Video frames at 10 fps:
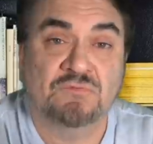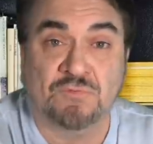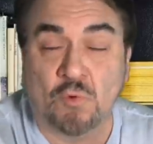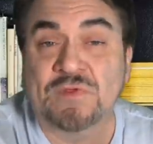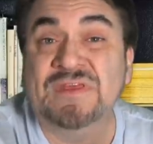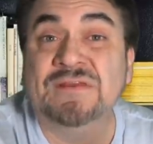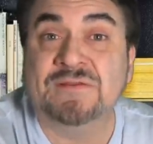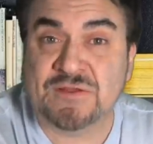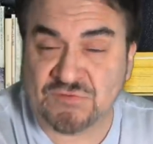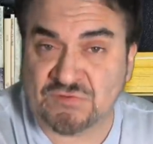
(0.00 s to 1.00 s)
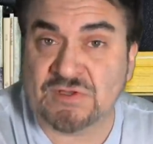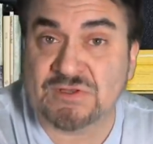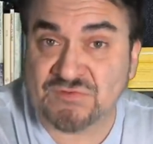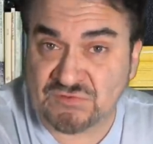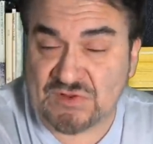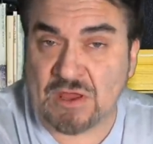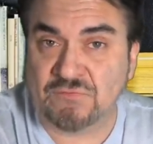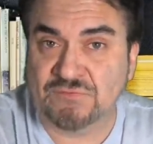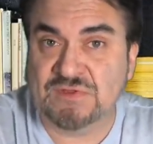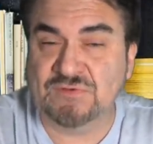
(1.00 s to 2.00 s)
for the listing
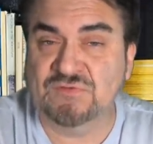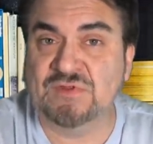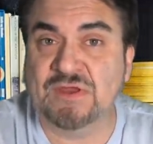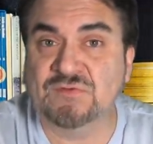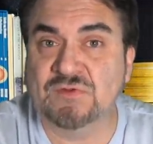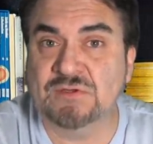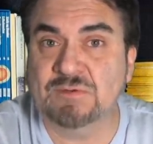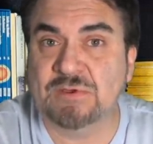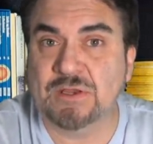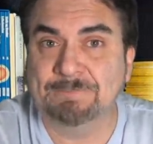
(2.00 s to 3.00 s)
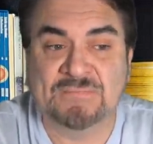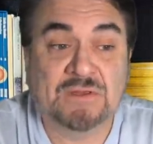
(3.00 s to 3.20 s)
itself these days on eBay.